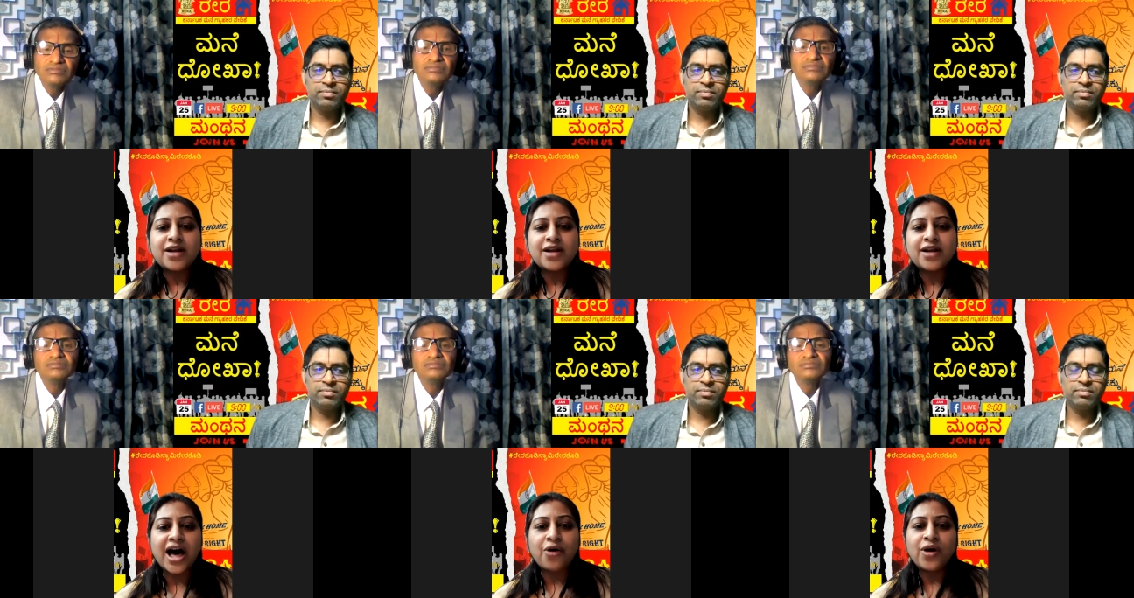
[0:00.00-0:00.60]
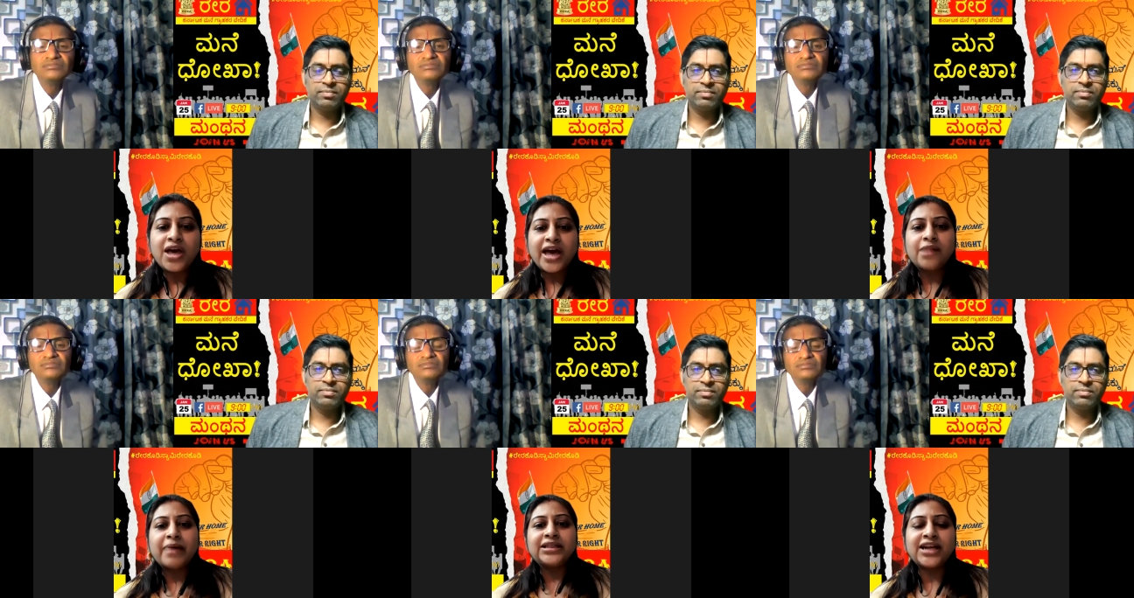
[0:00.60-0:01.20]
Speaker 1: how, and
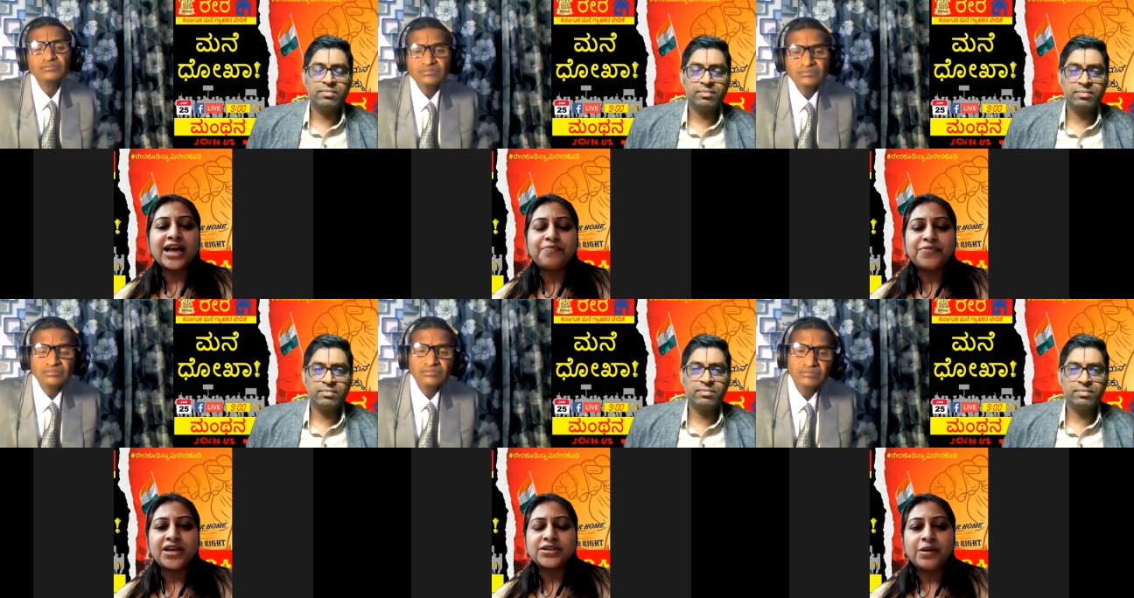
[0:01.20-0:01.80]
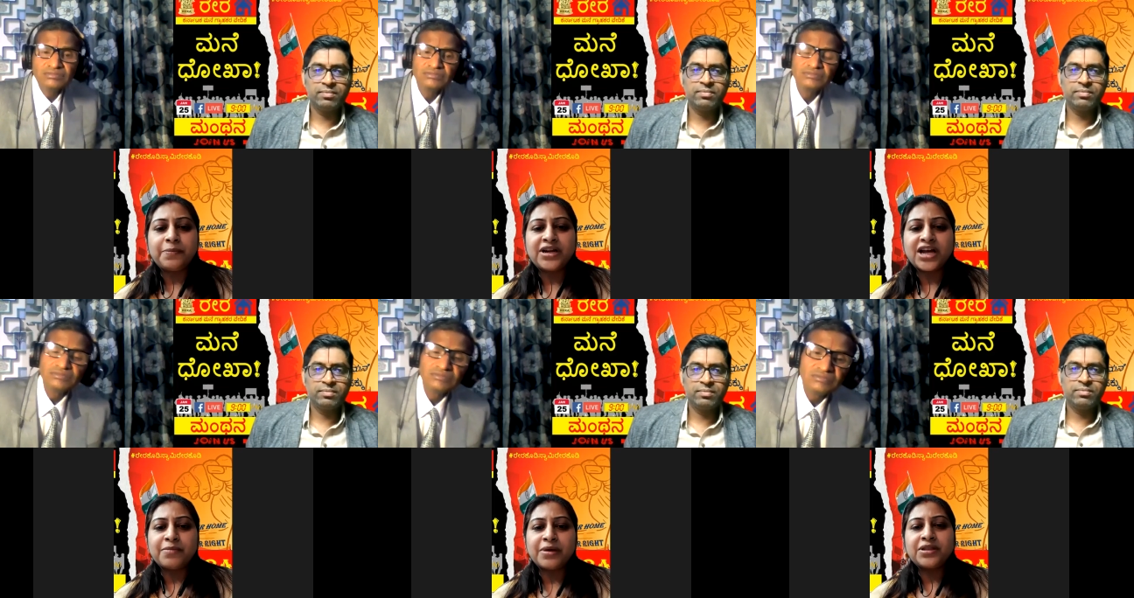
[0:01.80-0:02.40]
by the time things will be done,
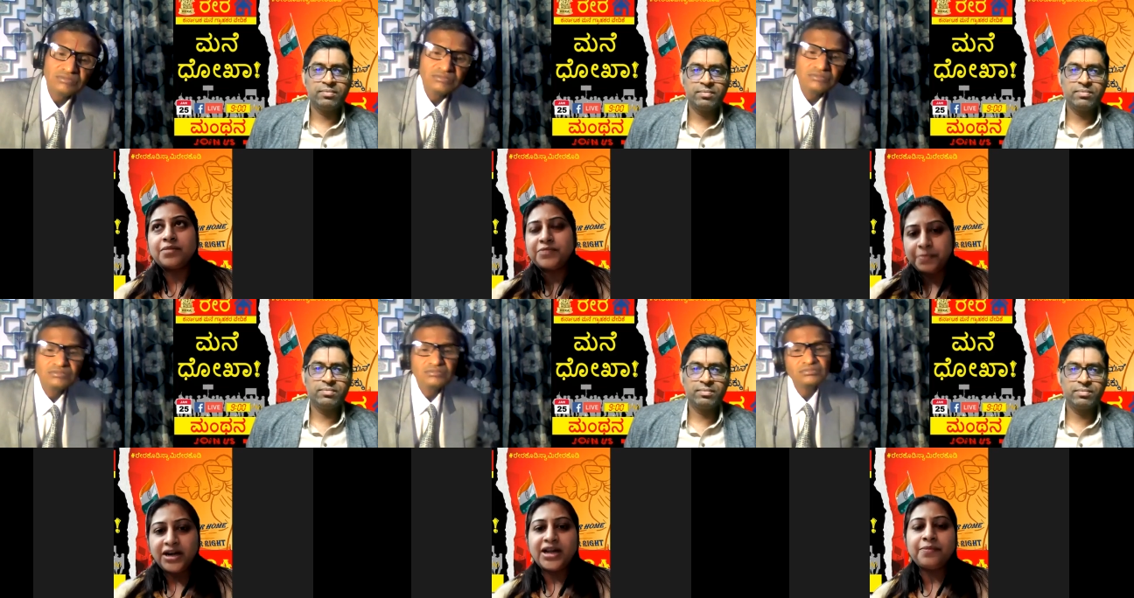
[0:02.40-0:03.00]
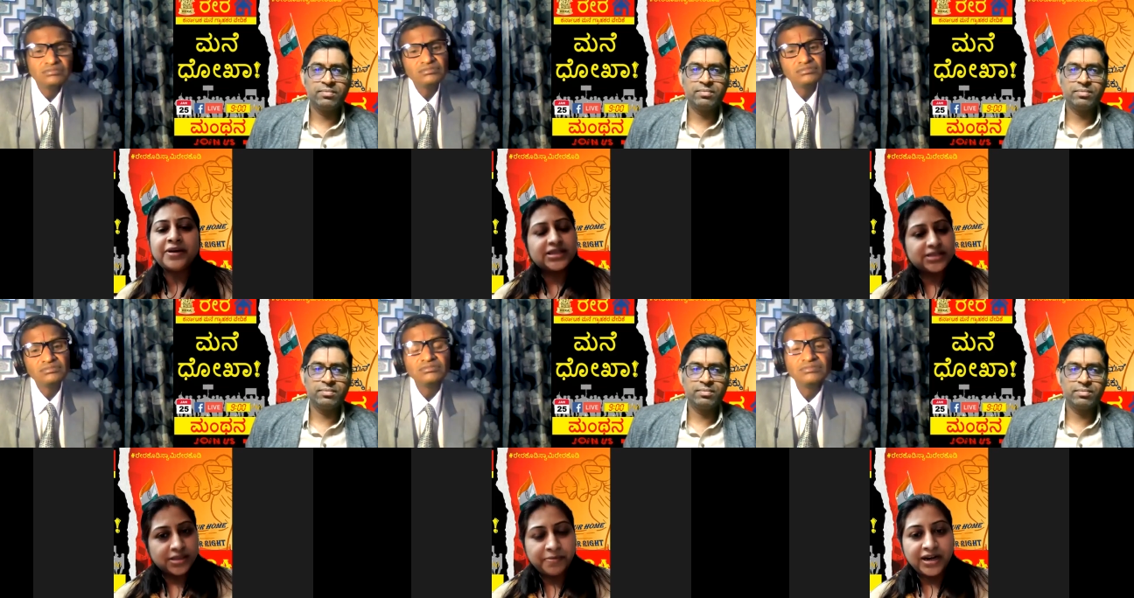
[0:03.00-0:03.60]
maybe the building, because
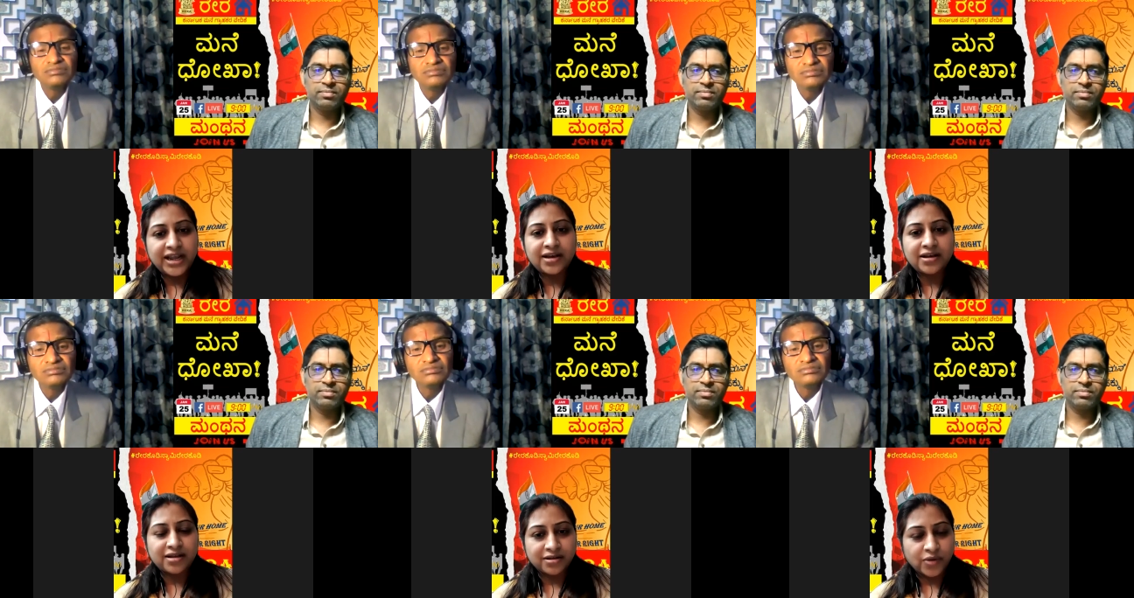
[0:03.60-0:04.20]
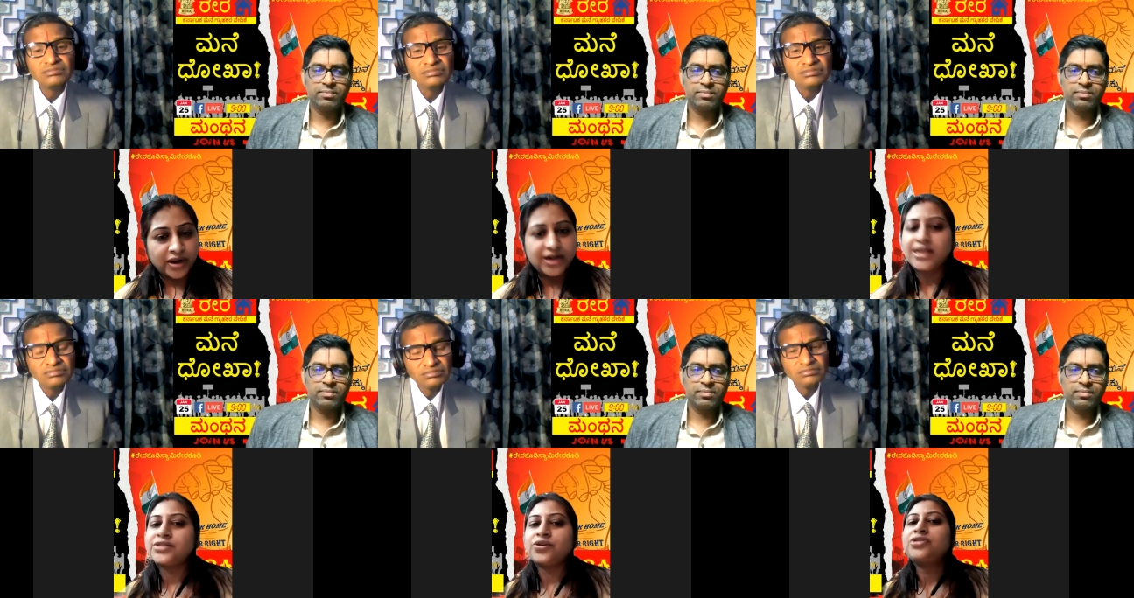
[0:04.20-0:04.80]
the building
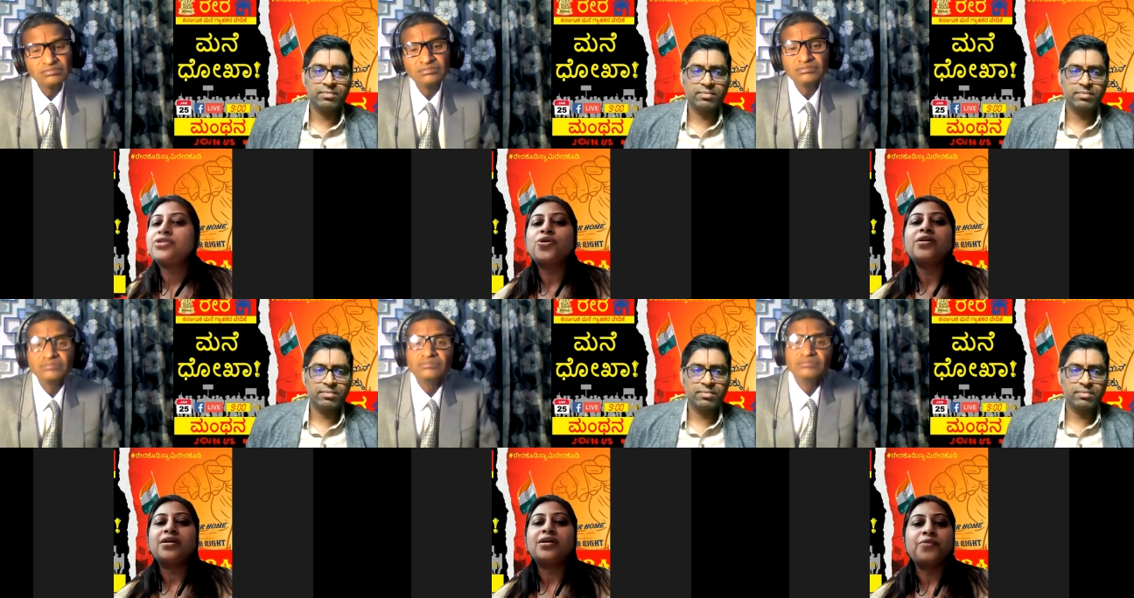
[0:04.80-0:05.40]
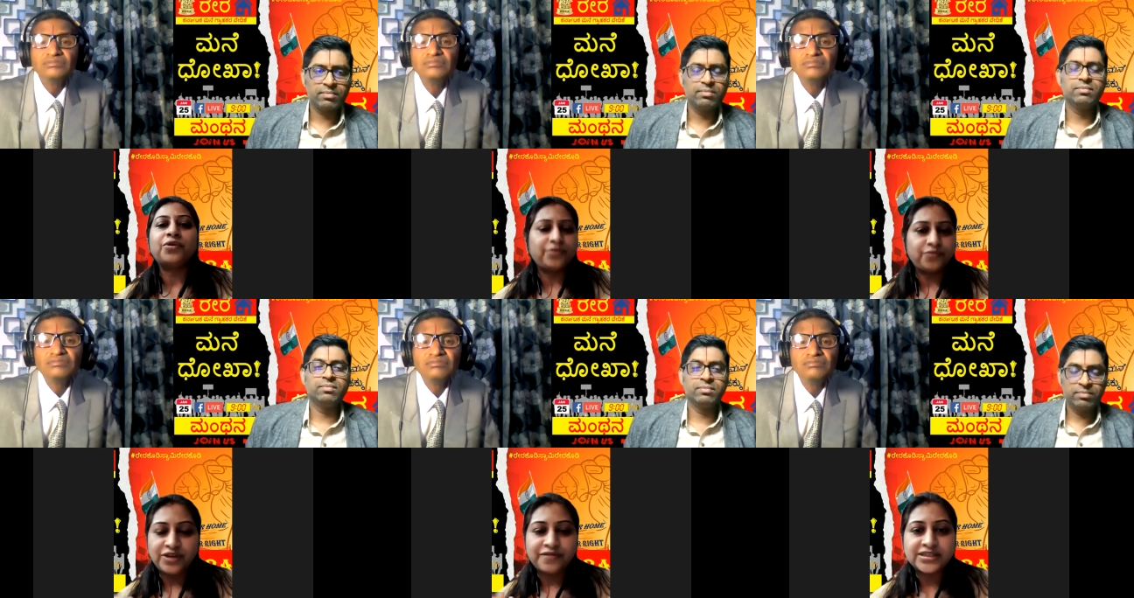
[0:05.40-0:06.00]
quality is also,
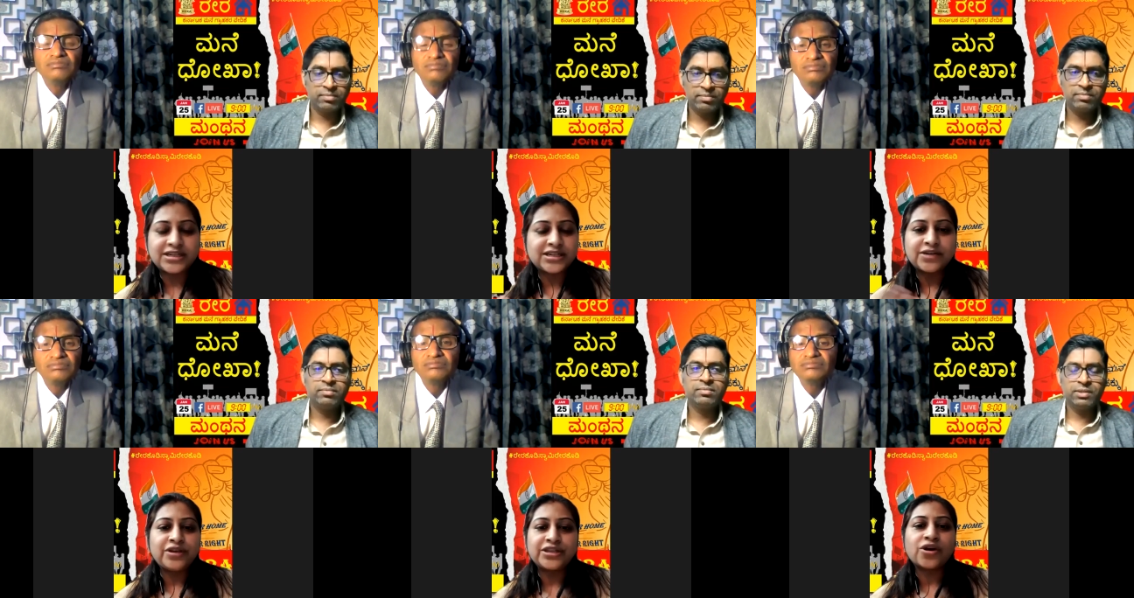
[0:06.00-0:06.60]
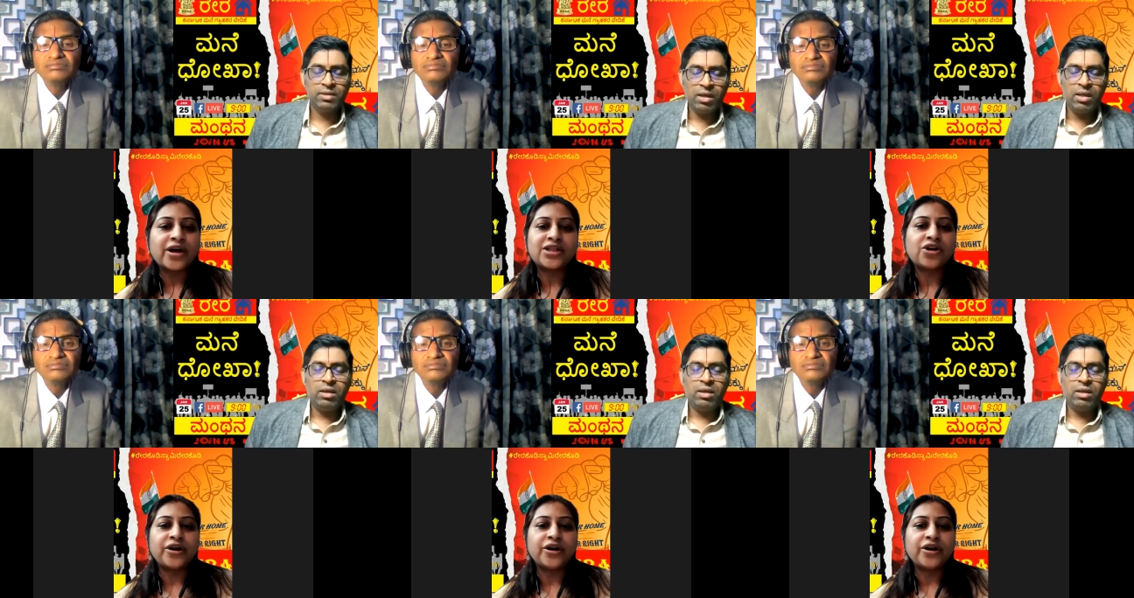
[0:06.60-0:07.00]
we visited, we saw, and the